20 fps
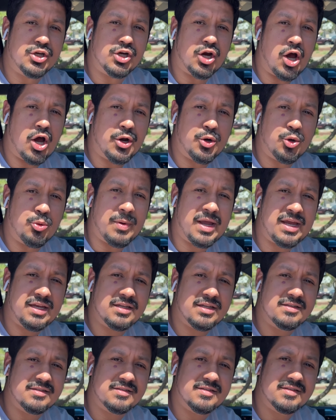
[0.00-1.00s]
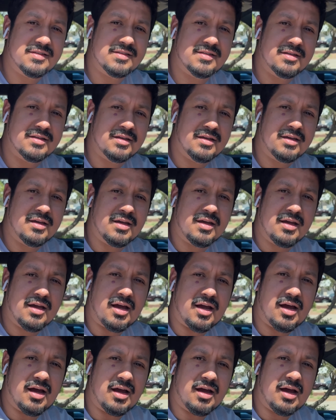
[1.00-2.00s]
auto maintenance.
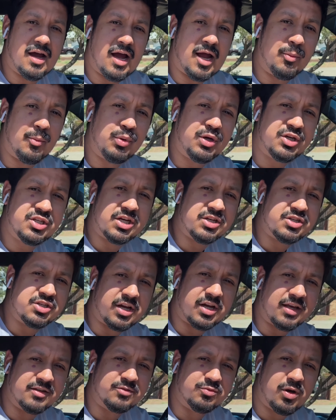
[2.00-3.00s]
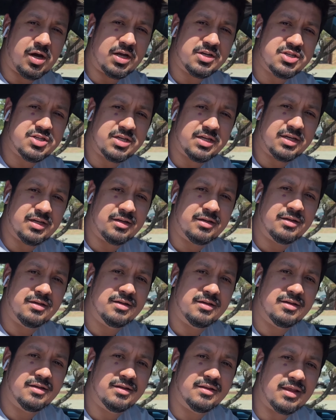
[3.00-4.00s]
I appreciate you guys watching.
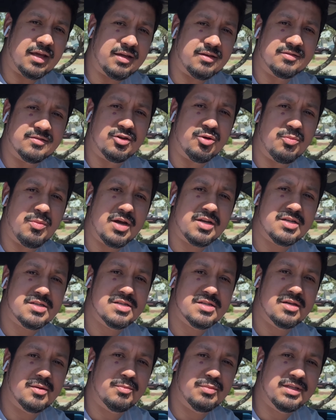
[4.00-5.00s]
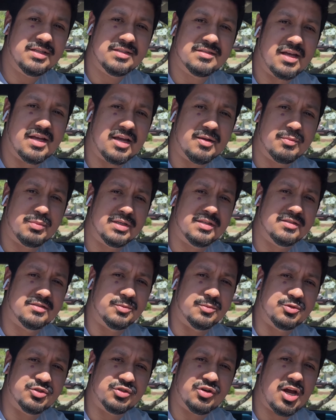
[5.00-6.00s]
Thank you so much. Please like, please
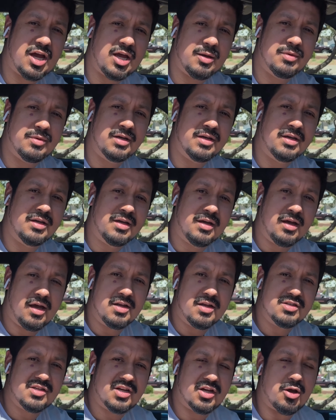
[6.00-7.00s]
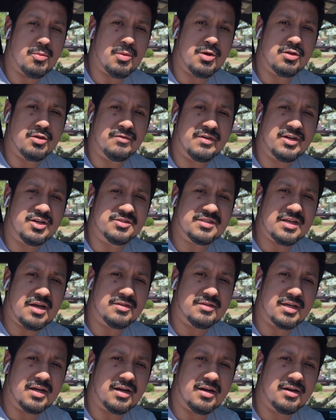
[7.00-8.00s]
subscribe. Check out my other videos out
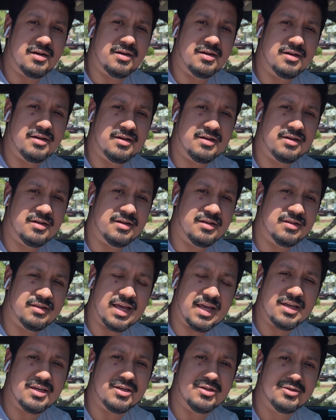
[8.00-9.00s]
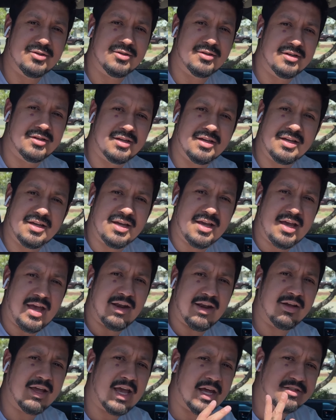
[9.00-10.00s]
there. Thank you.
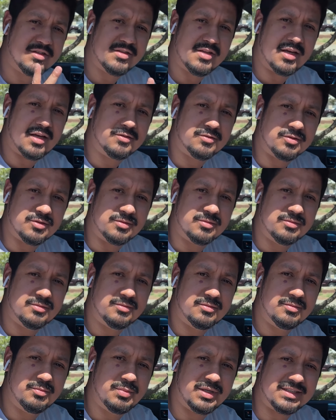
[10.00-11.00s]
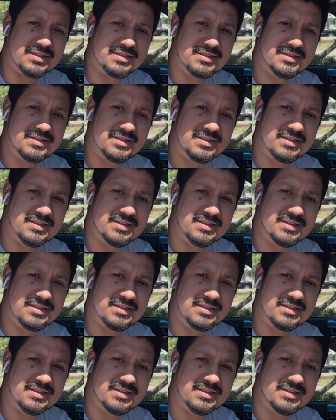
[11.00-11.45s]
Catch you next one. Peace.